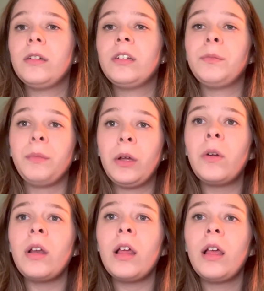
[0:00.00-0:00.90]

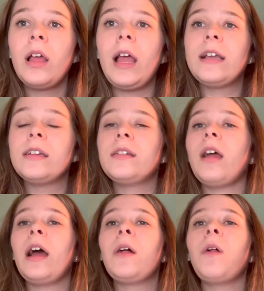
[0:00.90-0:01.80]
mood and
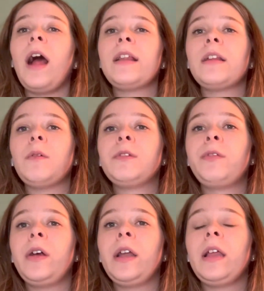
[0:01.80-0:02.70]
style. I think that was
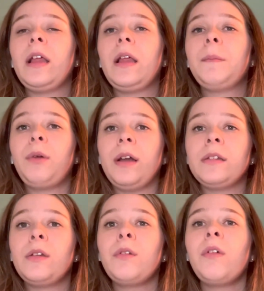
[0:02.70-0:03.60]
very
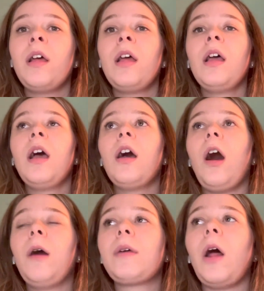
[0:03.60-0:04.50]
impressive.
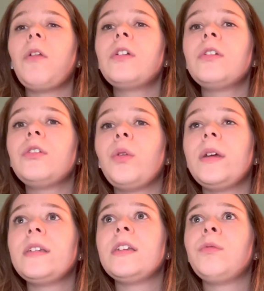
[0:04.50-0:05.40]
Color
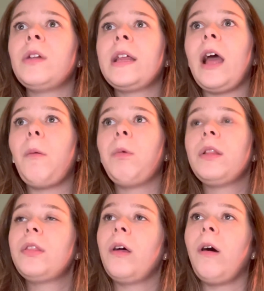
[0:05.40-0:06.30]
choices really help
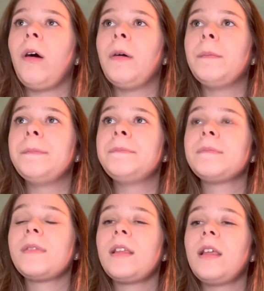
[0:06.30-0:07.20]
with the
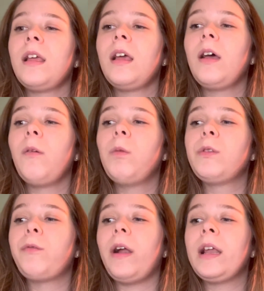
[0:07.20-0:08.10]
with
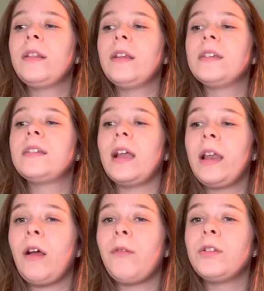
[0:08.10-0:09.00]
finding the
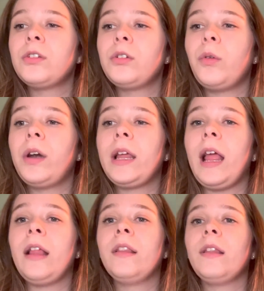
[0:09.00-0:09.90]
setting of the story
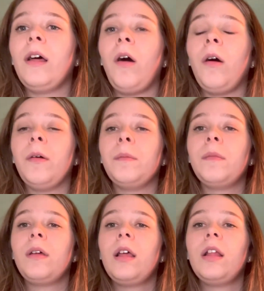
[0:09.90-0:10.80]
and
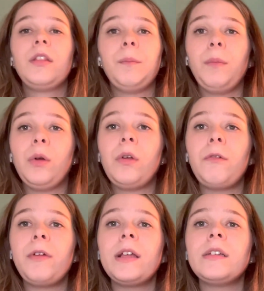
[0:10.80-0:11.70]
the mood
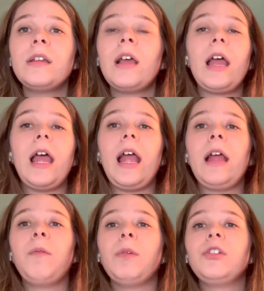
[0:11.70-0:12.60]
of it.
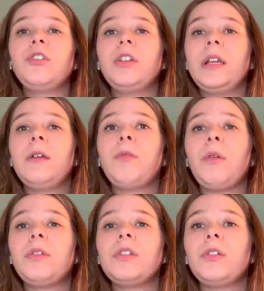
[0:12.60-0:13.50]
And when she
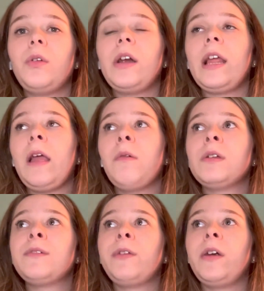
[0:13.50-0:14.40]
wrote the story, it
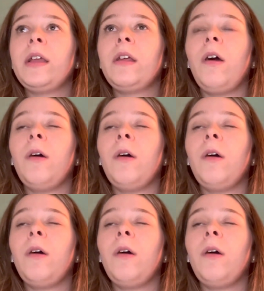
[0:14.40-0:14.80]
was very